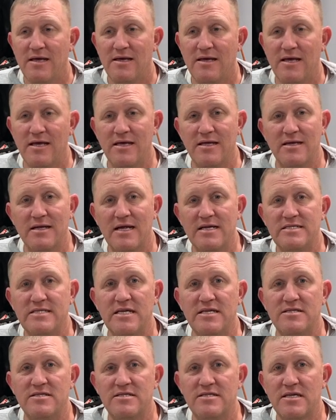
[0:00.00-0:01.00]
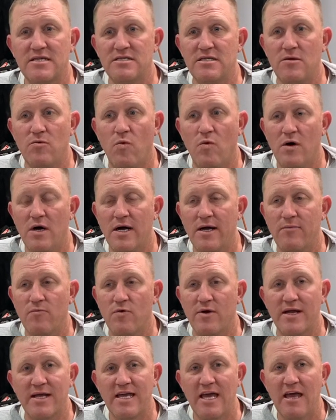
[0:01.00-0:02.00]
in 1961
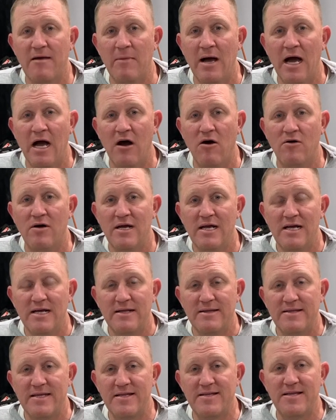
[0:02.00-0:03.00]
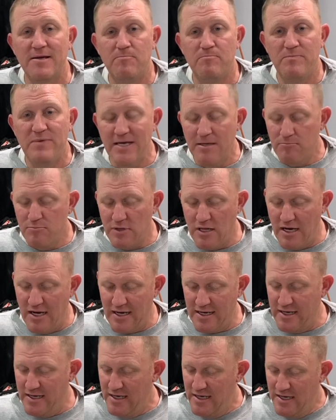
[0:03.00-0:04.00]
when it came out that the big
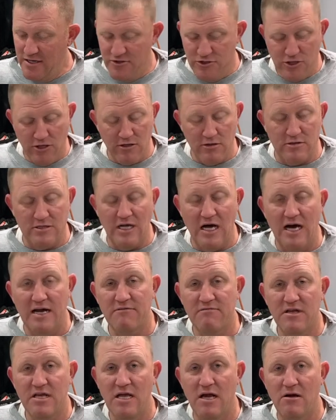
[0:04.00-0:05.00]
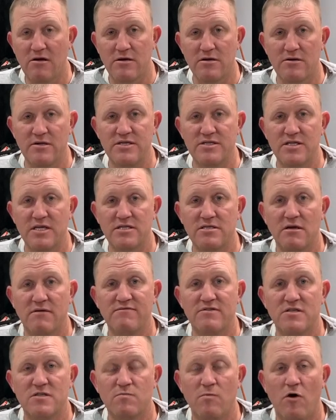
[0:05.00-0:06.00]
block took a lot of the characteristics of
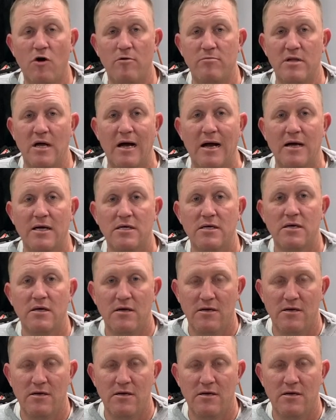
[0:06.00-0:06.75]
the small block.